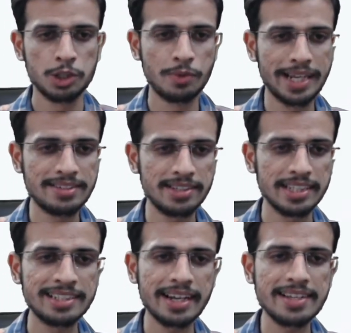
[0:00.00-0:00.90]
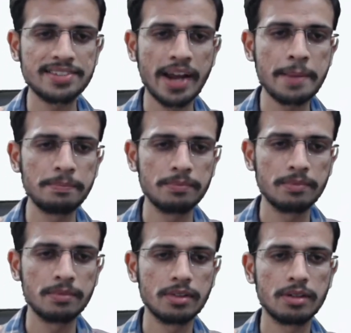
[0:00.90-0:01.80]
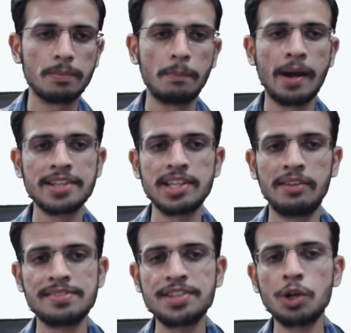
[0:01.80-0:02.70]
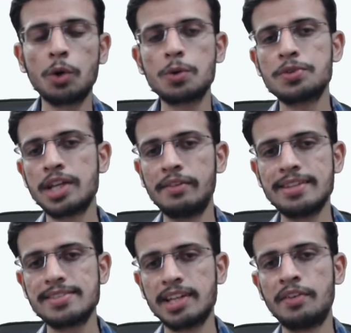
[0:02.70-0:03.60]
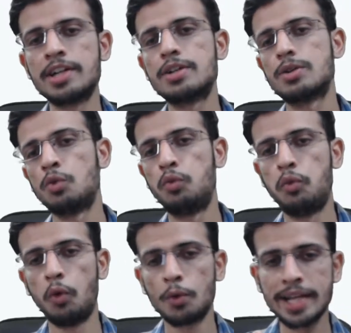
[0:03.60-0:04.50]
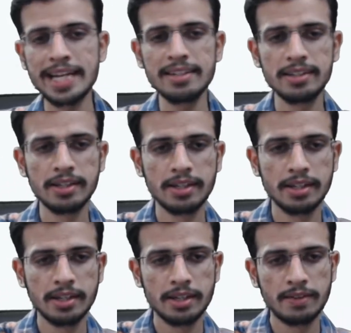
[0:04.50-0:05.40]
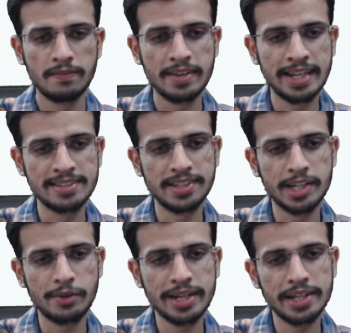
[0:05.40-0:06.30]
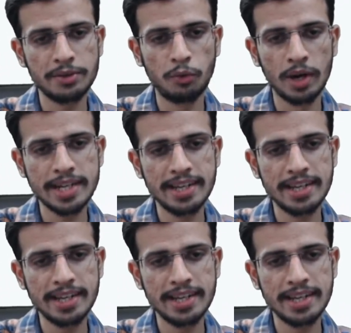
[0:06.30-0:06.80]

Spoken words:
So we can just increase time by 7. 0 to 7, 7 to 14, can say 21